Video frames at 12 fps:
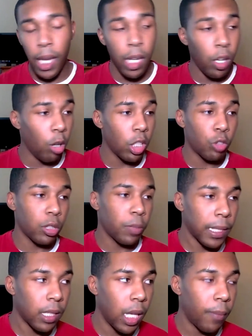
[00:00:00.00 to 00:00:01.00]
Again, no
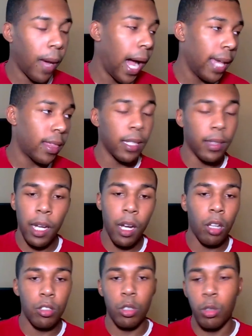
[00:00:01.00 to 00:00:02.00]
disrespect to them. I think
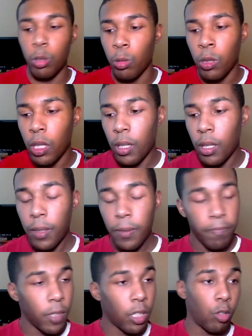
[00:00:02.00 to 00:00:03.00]
they all do
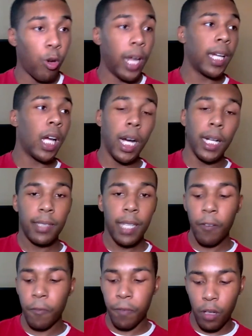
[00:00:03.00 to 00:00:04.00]
great
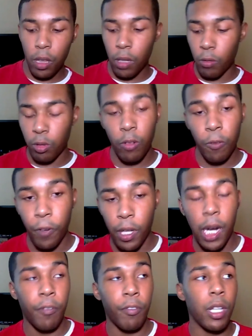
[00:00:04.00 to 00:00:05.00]
content
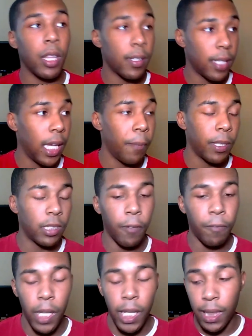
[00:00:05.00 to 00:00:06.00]
for covering the team and
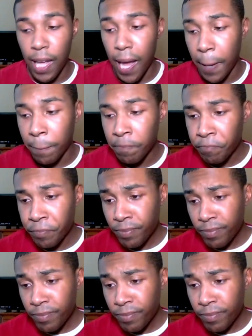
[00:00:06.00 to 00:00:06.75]
stuff like that.